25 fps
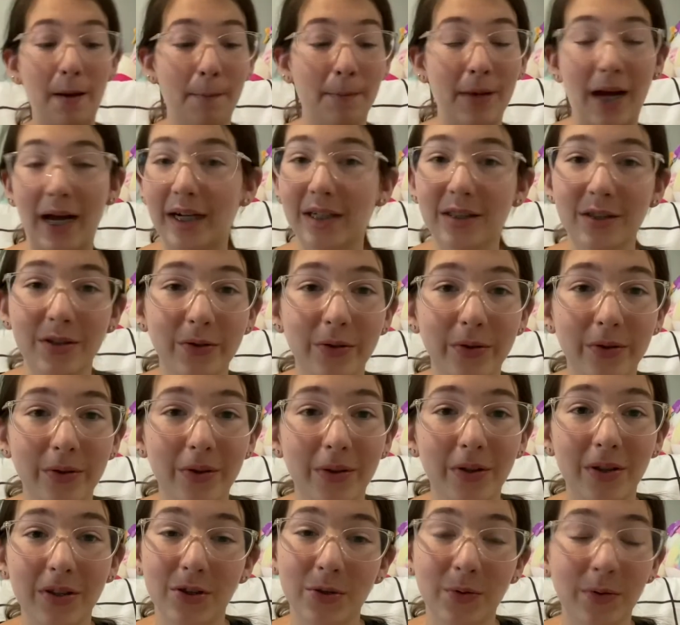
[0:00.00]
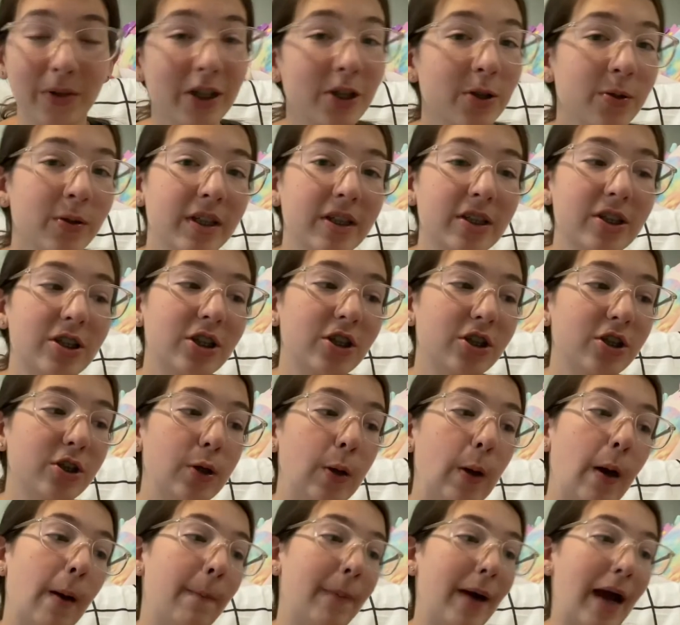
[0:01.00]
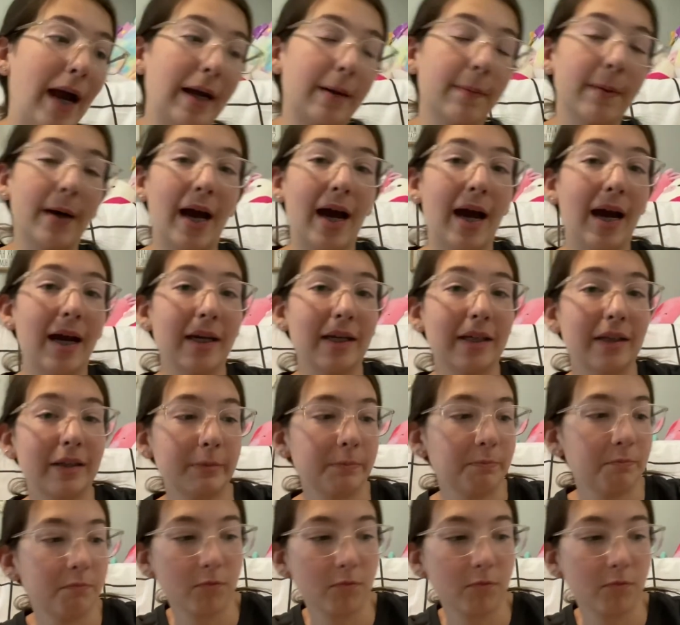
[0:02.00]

back to school 2022 backpack